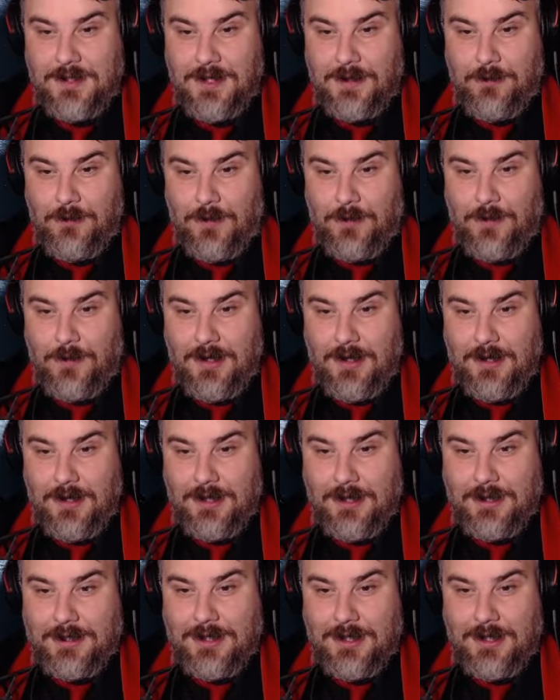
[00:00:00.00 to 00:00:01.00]
what my
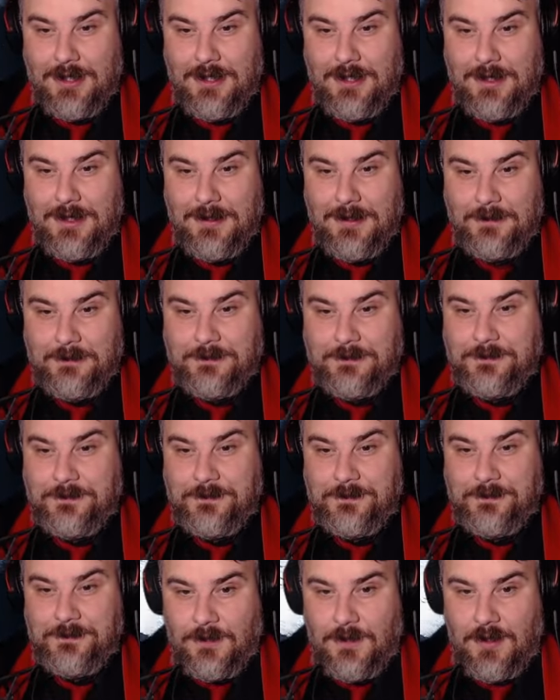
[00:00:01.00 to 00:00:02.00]
luck's like.
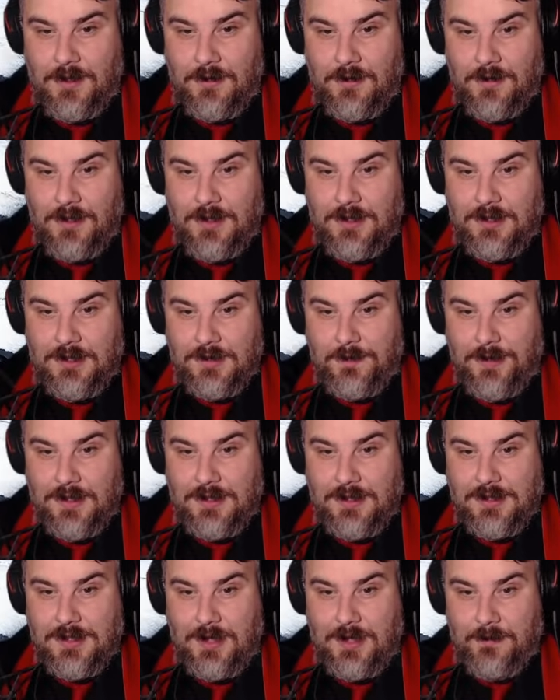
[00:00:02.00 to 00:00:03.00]
Here it is,
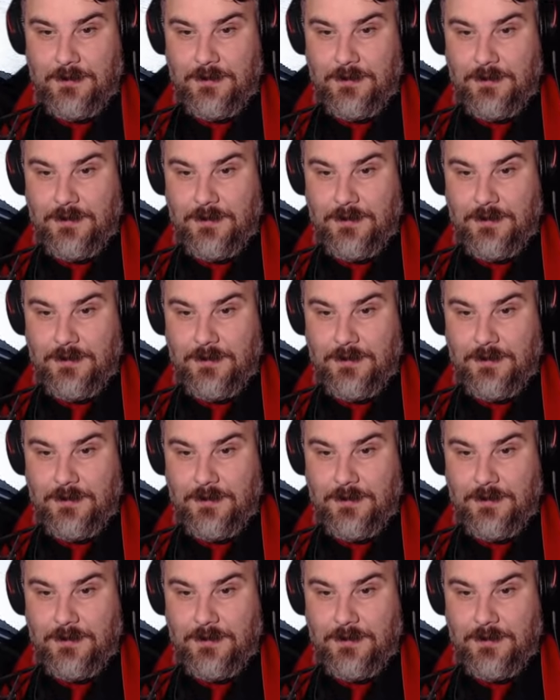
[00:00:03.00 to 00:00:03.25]
base camp.